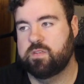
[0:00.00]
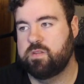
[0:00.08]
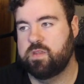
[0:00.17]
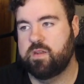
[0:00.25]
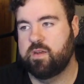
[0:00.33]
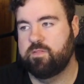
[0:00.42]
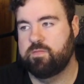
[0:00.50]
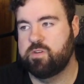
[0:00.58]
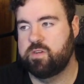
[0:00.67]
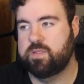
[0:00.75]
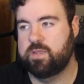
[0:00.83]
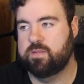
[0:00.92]
didn't have a
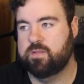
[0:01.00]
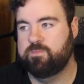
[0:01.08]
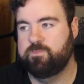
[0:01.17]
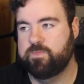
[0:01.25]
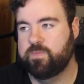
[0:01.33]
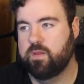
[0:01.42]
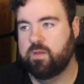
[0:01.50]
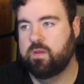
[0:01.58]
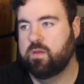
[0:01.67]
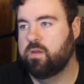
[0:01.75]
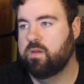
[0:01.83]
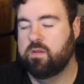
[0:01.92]
preseason.
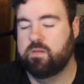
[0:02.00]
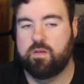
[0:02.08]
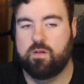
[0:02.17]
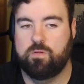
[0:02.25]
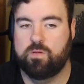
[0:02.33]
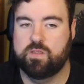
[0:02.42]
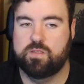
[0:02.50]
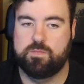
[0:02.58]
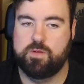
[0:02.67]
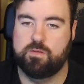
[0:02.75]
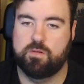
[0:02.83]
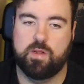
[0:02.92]
So it's
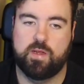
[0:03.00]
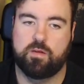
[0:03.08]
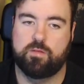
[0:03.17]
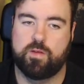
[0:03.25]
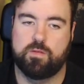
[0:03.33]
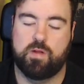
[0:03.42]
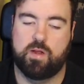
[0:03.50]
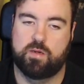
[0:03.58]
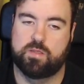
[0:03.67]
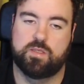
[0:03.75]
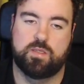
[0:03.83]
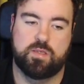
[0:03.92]
about playing fit players
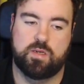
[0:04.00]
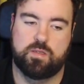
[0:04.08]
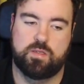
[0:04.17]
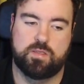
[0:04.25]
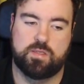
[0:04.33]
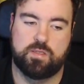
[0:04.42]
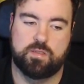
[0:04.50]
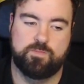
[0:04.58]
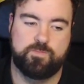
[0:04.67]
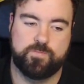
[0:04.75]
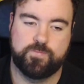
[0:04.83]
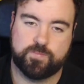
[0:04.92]
at the start of the season.
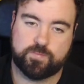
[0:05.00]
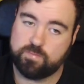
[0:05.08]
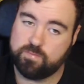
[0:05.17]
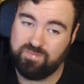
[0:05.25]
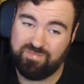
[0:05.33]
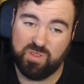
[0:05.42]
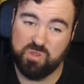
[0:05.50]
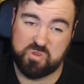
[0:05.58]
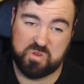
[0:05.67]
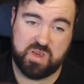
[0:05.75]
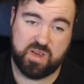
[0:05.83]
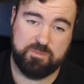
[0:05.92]
So
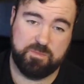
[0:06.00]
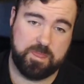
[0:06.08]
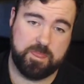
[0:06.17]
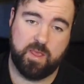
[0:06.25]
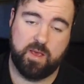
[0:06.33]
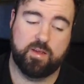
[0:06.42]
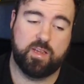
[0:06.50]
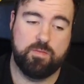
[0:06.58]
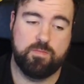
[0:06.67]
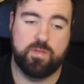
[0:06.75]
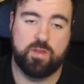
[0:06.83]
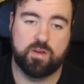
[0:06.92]
yeah, keep him
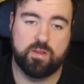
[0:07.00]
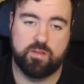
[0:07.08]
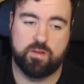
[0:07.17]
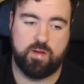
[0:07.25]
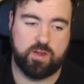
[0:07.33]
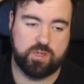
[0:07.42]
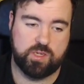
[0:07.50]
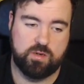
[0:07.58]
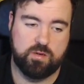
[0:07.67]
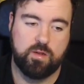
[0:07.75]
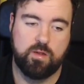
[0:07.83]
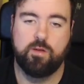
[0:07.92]
in your consideration.
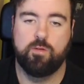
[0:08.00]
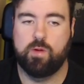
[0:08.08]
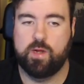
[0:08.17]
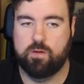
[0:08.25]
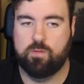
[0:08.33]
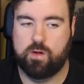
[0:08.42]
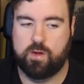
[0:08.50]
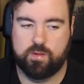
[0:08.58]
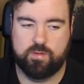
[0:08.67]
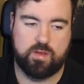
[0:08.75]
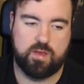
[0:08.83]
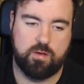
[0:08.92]
Wait a while,
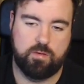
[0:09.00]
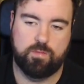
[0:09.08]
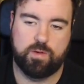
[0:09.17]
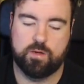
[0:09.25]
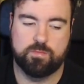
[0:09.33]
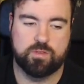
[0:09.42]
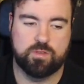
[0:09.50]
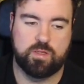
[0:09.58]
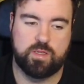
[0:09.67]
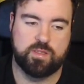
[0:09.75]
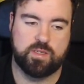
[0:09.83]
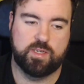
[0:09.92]
see how he comes through the
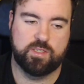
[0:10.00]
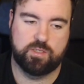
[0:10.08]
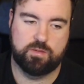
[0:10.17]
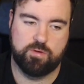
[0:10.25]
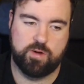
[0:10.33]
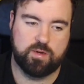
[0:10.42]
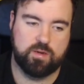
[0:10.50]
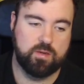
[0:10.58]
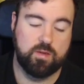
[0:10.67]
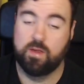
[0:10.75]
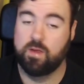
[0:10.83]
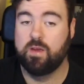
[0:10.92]
international break.
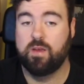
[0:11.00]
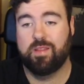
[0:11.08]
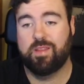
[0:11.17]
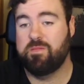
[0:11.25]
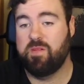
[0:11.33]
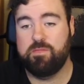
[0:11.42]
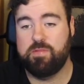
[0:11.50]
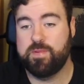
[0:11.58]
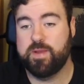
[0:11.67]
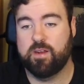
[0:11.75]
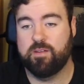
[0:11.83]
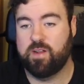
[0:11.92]
There might be
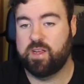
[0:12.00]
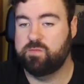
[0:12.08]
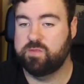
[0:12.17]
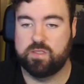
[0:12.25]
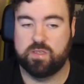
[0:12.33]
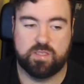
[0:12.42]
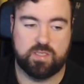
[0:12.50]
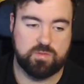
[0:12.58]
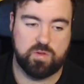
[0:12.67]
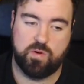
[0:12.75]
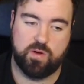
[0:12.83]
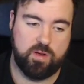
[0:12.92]
bigger flames in your team to
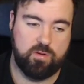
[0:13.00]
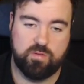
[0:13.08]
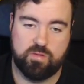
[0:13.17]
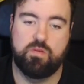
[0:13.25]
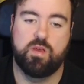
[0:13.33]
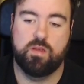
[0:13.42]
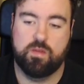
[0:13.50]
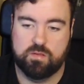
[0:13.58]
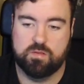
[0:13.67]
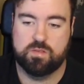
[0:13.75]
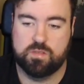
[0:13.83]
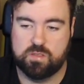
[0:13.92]
put out. So yeah,
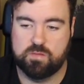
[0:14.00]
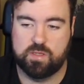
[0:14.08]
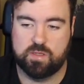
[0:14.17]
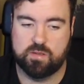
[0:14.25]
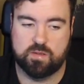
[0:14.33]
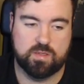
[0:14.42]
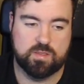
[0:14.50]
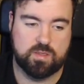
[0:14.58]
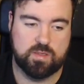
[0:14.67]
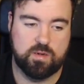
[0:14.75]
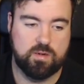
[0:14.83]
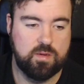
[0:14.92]
just something to
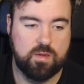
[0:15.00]
consider.